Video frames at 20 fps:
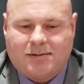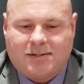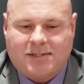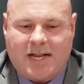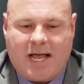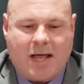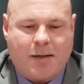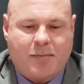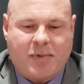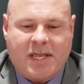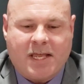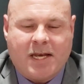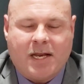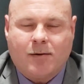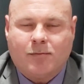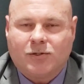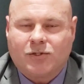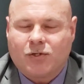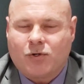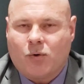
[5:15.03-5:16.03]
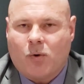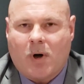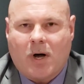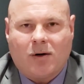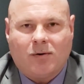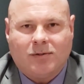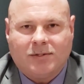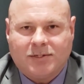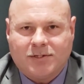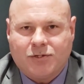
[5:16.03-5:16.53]
Not being able to go
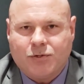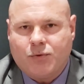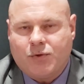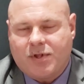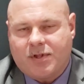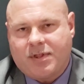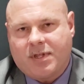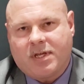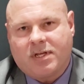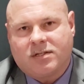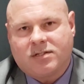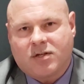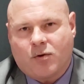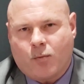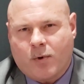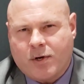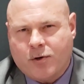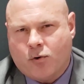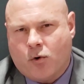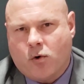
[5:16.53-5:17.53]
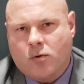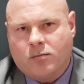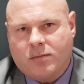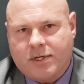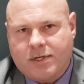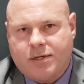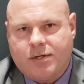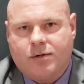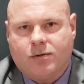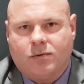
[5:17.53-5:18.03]
out and do the things that we
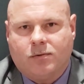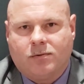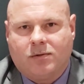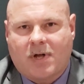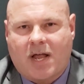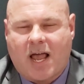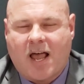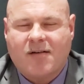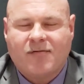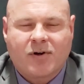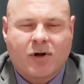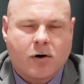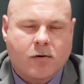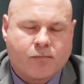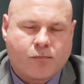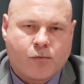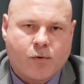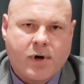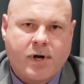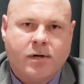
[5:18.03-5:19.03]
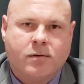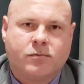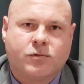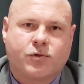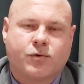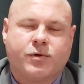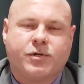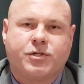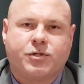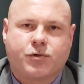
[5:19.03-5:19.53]
normally do. Having our
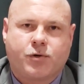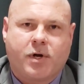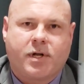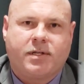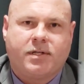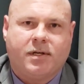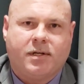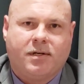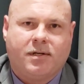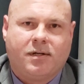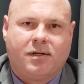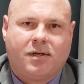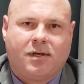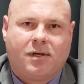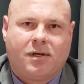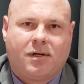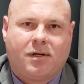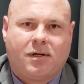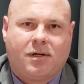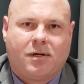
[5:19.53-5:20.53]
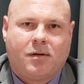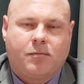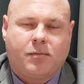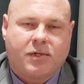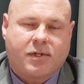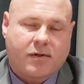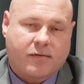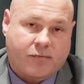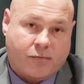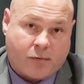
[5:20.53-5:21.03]
freedoms restricted,
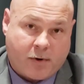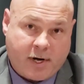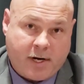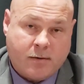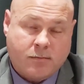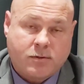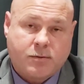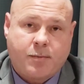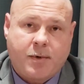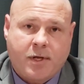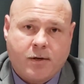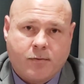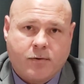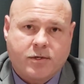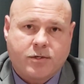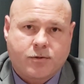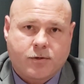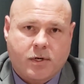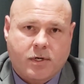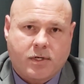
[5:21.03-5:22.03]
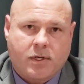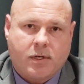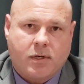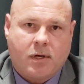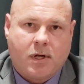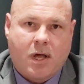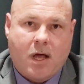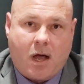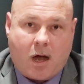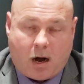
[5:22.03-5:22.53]
but the freedoms being
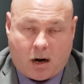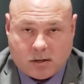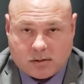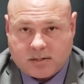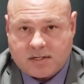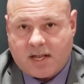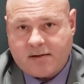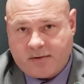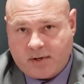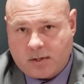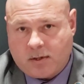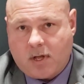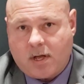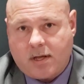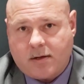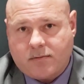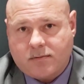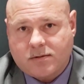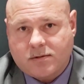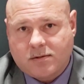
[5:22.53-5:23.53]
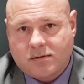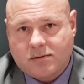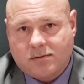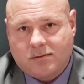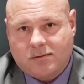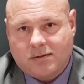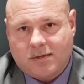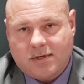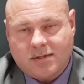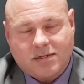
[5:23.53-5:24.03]
restricted are saving lives.
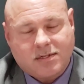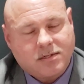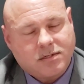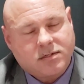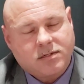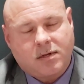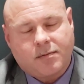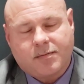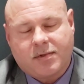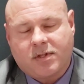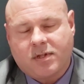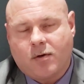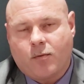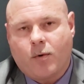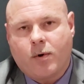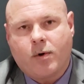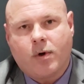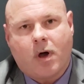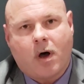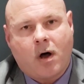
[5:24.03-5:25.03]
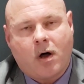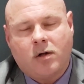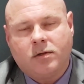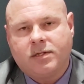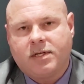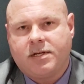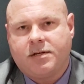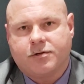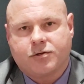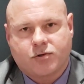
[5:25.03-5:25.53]
And this is something that we all
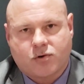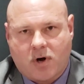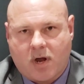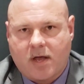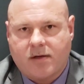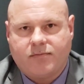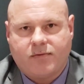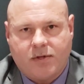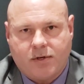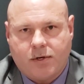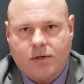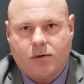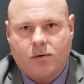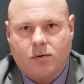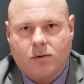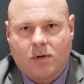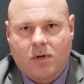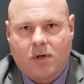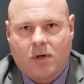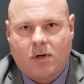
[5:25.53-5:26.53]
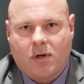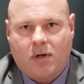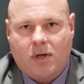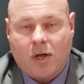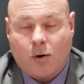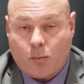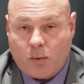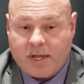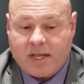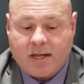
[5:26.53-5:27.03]
need to strive to do.
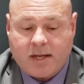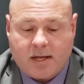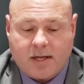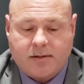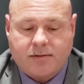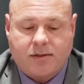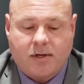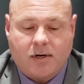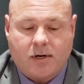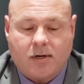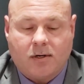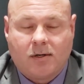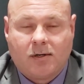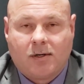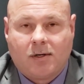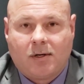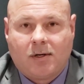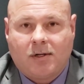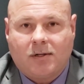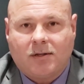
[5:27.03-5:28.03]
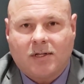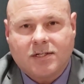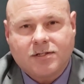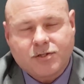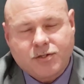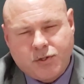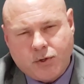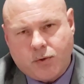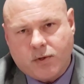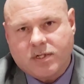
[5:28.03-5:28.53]
And we can get there.
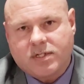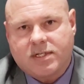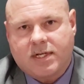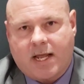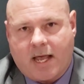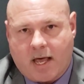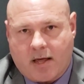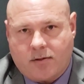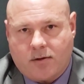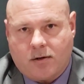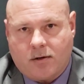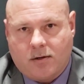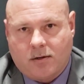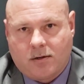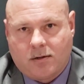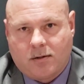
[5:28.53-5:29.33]
Let's do it together.